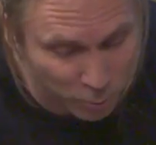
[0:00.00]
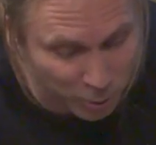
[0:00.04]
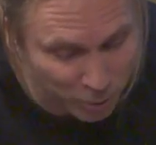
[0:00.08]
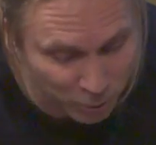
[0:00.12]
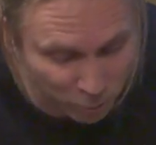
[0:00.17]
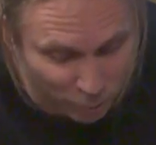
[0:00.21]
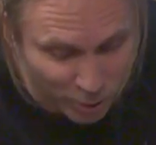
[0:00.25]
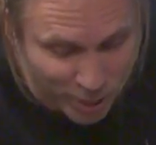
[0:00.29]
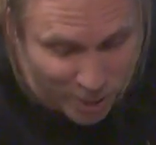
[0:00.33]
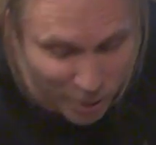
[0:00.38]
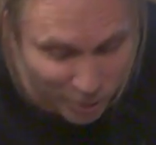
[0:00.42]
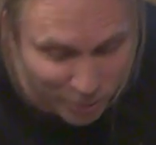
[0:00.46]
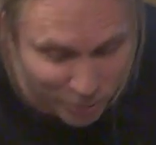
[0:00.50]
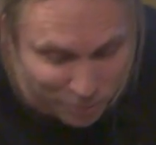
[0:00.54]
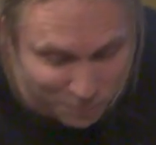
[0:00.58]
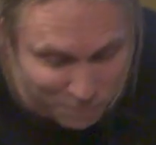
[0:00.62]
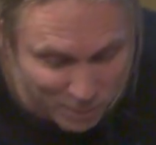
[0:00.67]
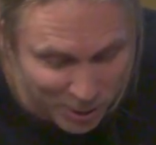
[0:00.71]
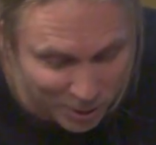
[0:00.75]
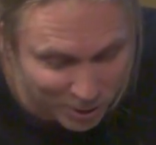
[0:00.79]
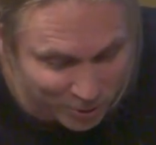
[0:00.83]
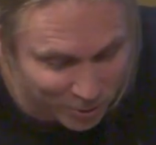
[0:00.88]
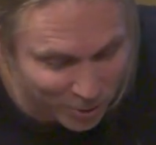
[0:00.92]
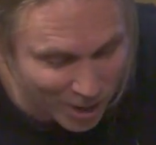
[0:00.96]
with 300
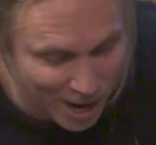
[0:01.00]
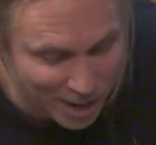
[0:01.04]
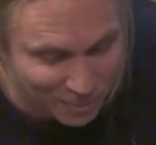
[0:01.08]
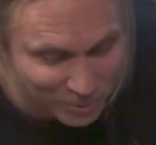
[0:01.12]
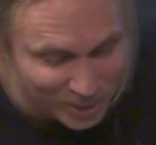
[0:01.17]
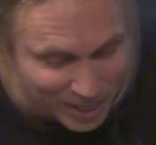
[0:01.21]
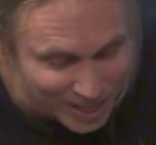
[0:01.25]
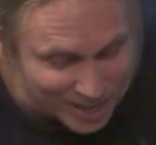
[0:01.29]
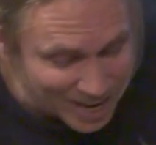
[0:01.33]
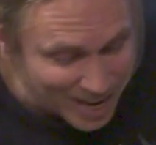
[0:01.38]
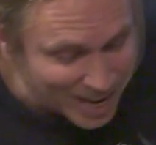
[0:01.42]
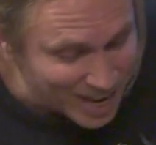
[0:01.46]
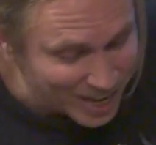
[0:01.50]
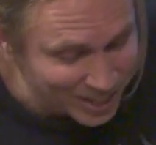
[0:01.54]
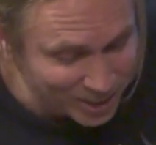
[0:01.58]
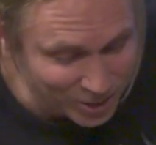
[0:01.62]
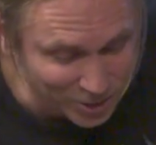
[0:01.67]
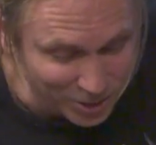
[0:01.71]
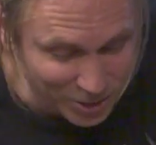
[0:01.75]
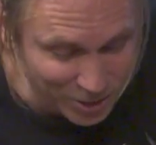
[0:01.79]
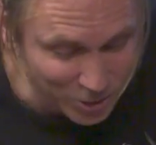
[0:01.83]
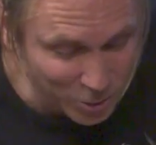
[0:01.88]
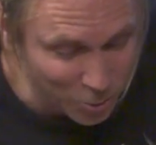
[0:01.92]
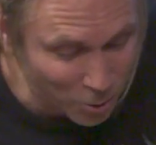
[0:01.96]
milligrams, it's
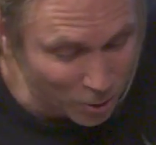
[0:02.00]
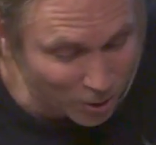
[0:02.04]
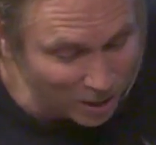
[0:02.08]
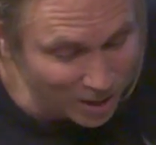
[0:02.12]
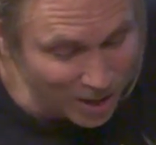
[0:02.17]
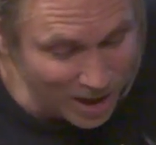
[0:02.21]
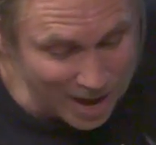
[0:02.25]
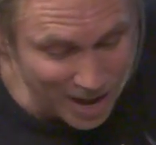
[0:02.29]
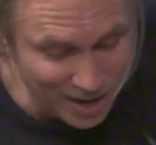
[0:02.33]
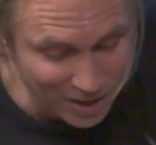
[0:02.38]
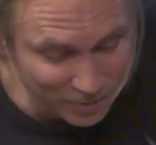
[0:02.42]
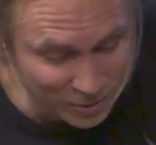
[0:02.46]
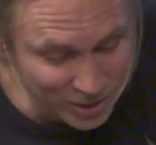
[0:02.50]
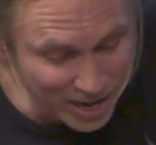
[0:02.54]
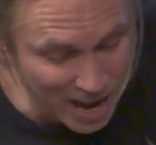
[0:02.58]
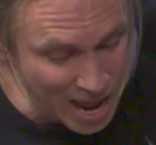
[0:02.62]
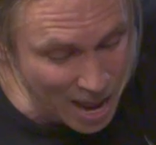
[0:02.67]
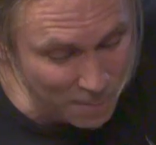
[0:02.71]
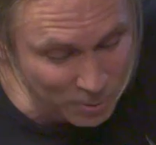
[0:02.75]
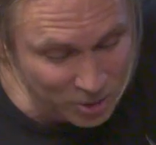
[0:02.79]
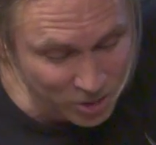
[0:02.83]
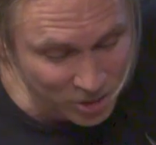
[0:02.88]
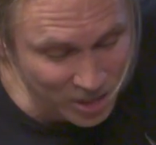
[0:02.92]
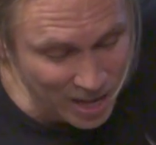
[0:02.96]
gonna do a lot of
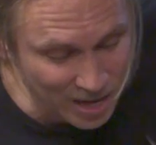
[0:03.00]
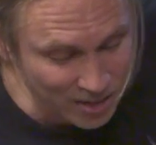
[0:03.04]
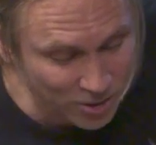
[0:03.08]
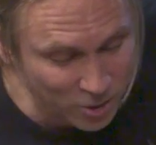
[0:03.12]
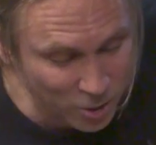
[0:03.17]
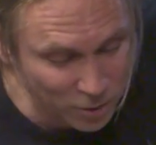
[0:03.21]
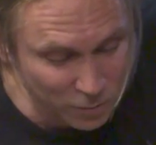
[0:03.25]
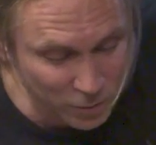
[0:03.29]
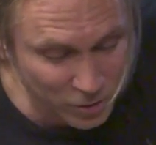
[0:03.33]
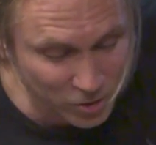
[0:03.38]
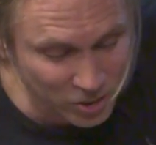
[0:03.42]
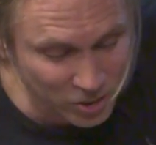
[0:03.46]
damage to that nervous